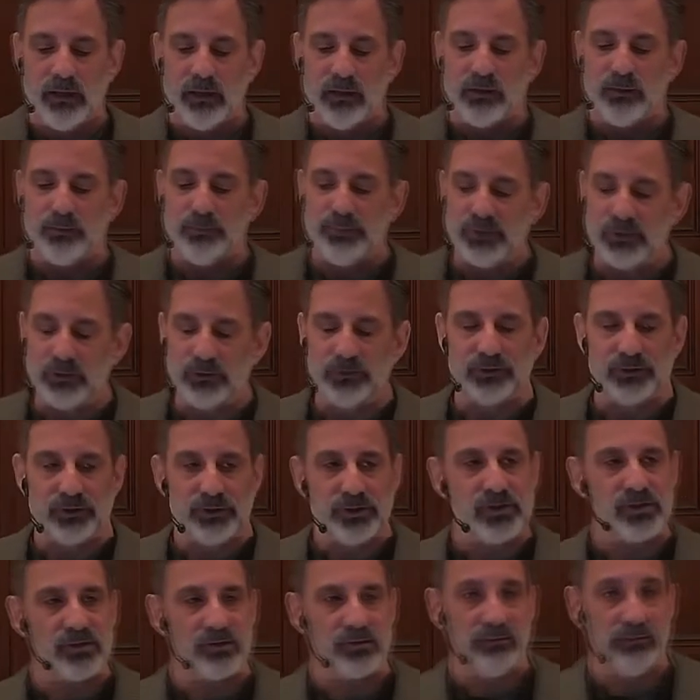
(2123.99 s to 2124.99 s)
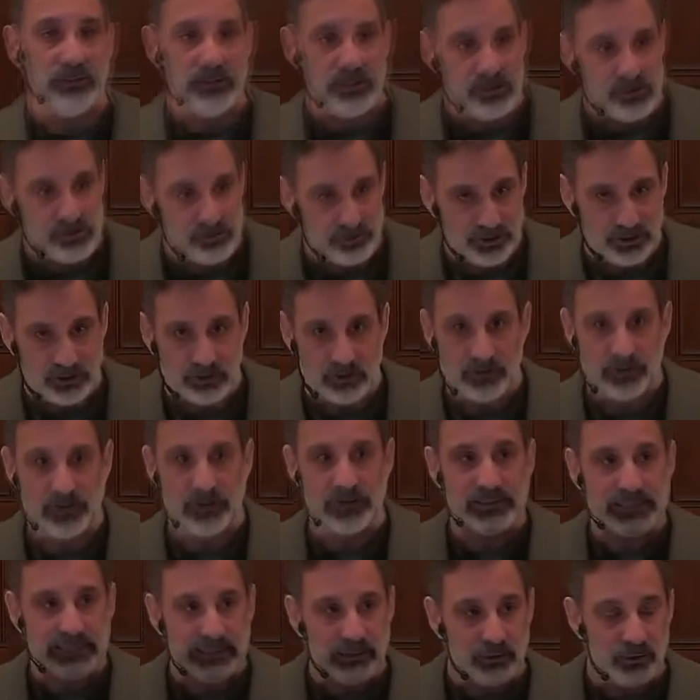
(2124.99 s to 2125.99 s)
The builders, Israel, the
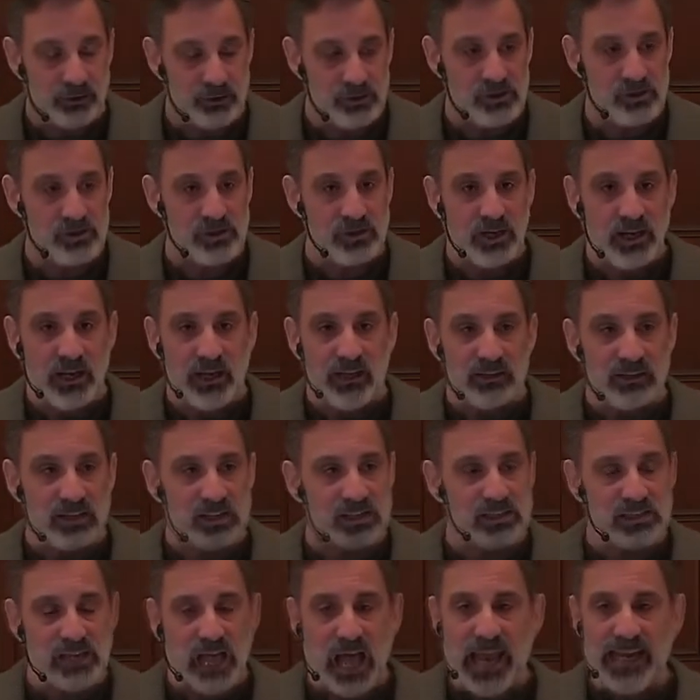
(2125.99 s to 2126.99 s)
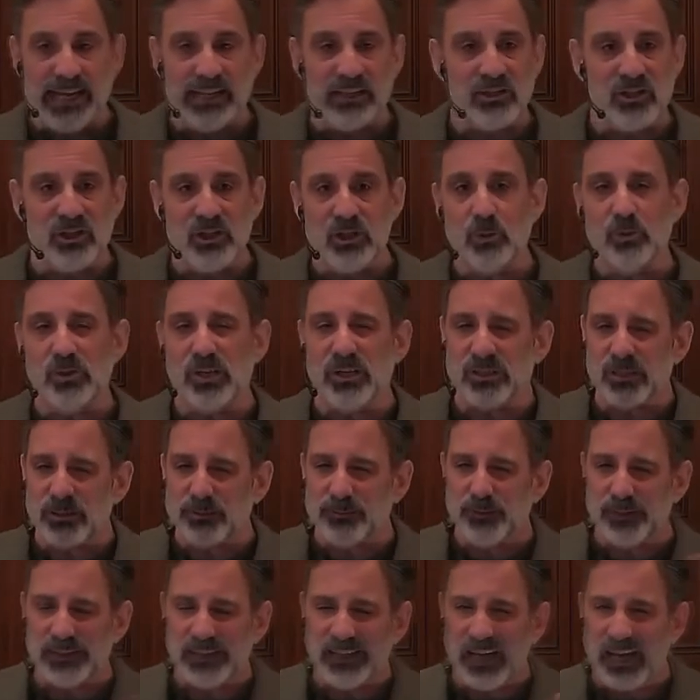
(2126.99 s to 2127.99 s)
leaders, decided to use a
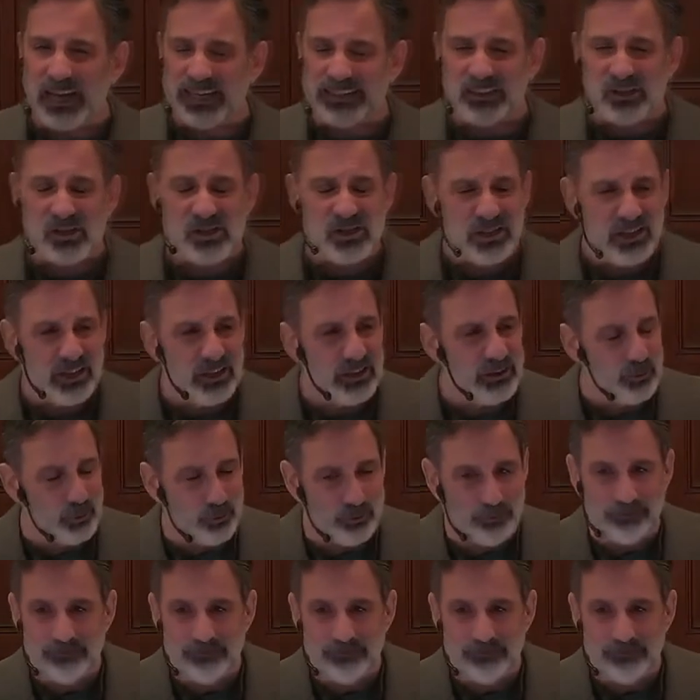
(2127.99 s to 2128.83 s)
different kind of stone.